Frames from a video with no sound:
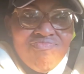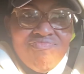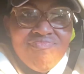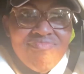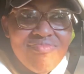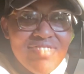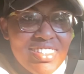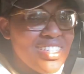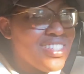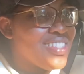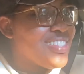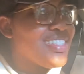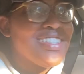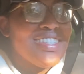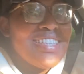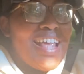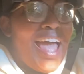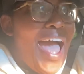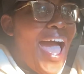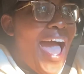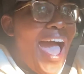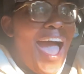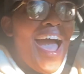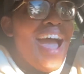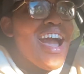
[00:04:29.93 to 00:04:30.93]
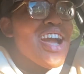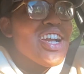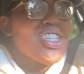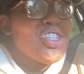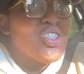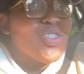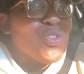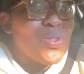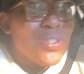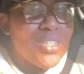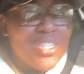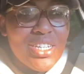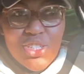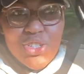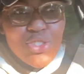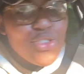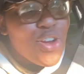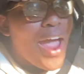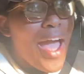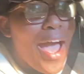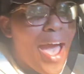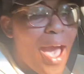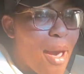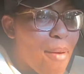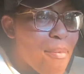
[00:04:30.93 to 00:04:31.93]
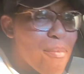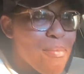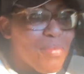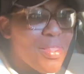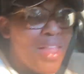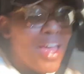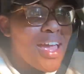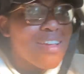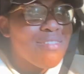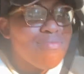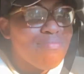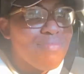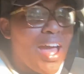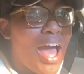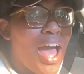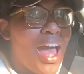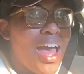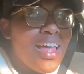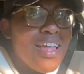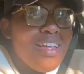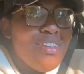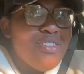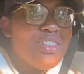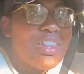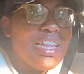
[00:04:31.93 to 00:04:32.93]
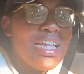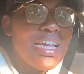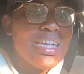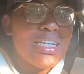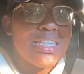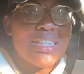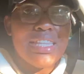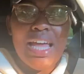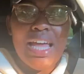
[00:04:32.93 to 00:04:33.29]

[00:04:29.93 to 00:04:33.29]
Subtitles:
this is actually a trap. Like, I think